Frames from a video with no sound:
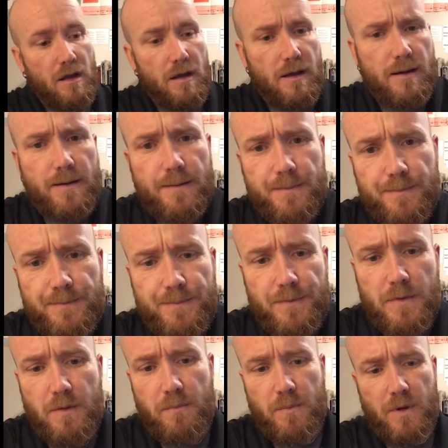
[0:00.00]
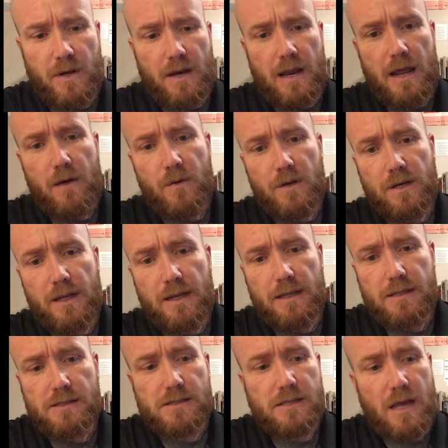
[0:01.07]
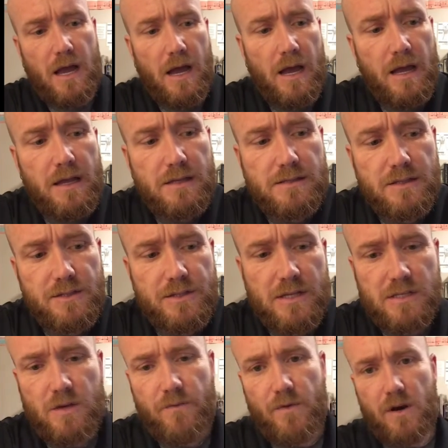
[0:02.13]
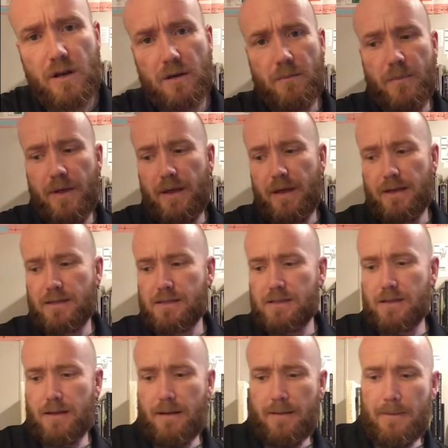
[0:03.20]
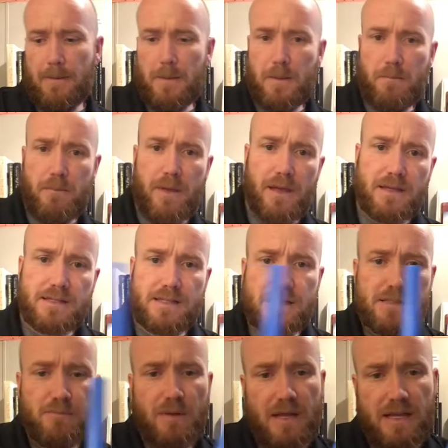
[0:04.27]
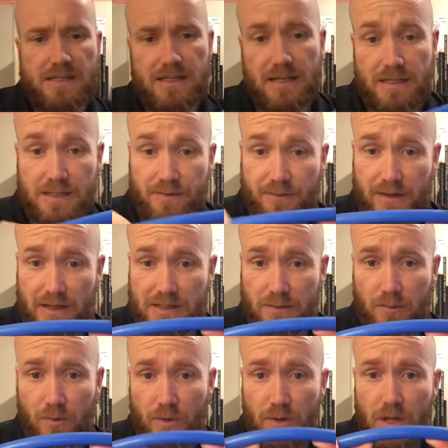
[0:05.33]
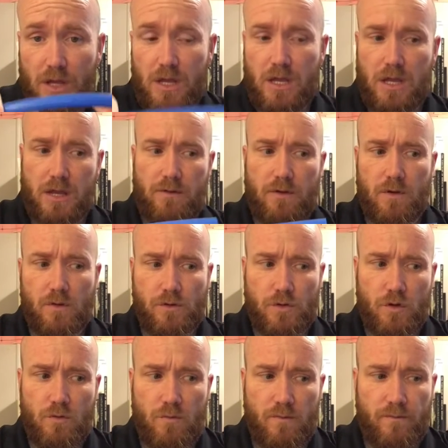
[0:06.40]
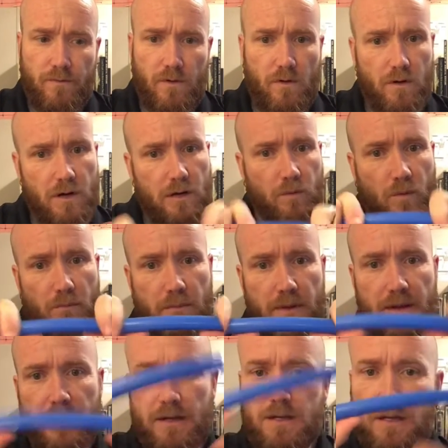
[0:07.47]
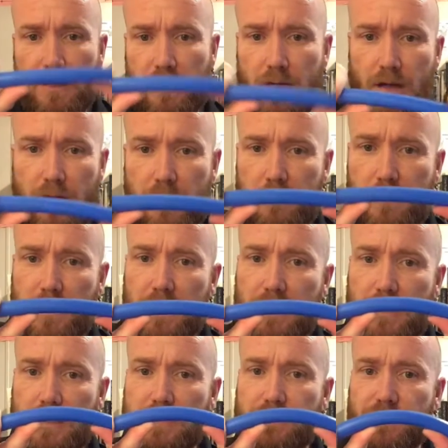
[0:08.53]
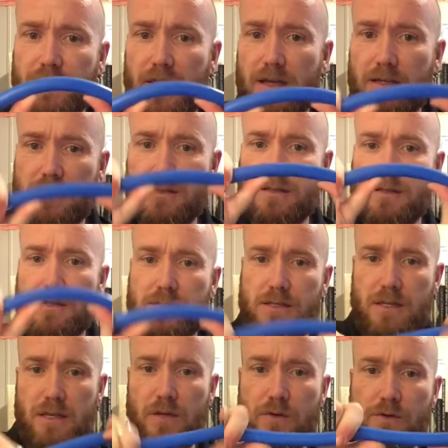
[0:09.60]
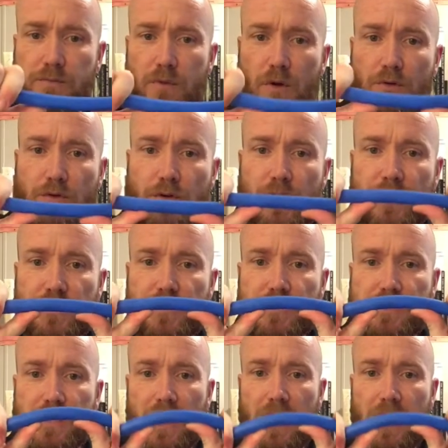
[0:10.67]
But nowadays I suggest converting to PEX. PEX is plastic, it's flexible. If you go too far it will bend, but it does flex. See, it goes both directions.